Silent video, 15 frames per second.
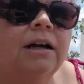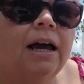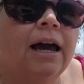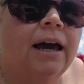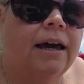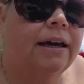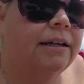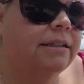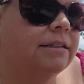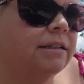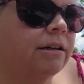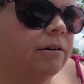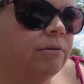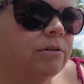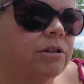And
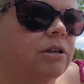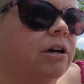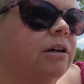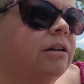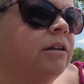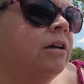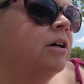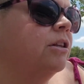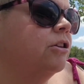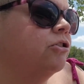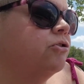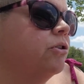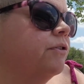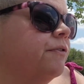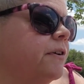yeah, it was good. The
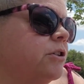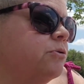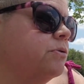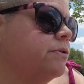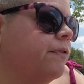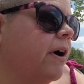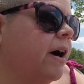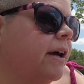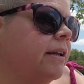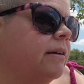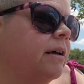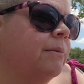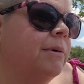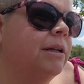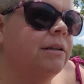swordfish was fine.
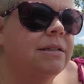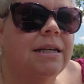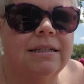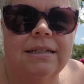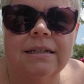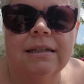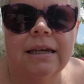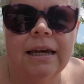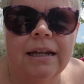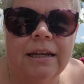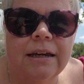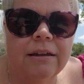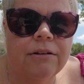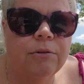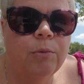I mean, it tasted like
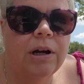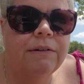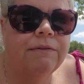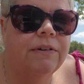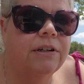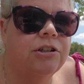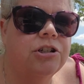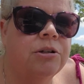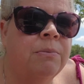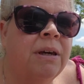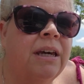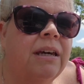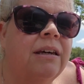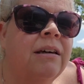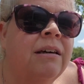any other white fish to
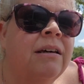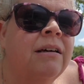me.